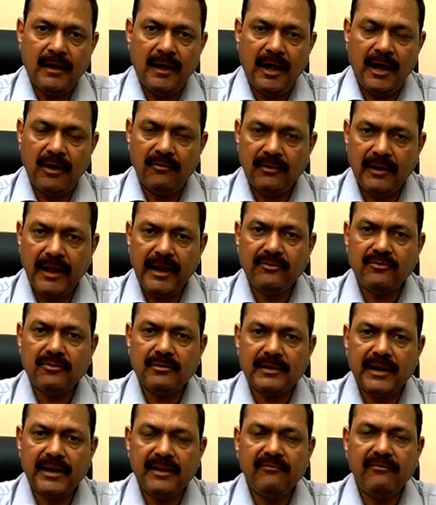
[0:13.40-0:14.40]
I would like to
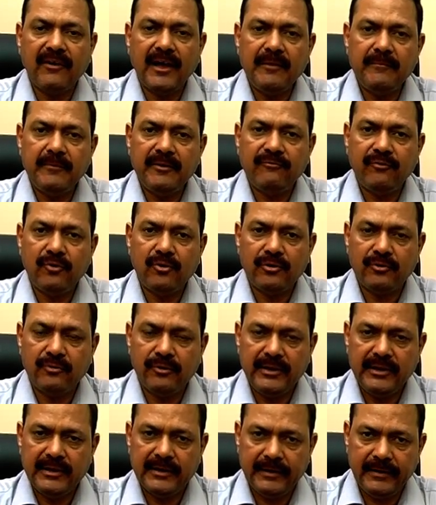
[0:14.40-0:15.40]
clarify before
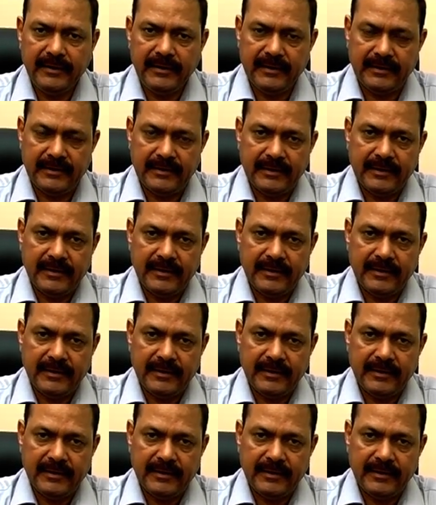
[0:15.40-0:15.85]
going ahead.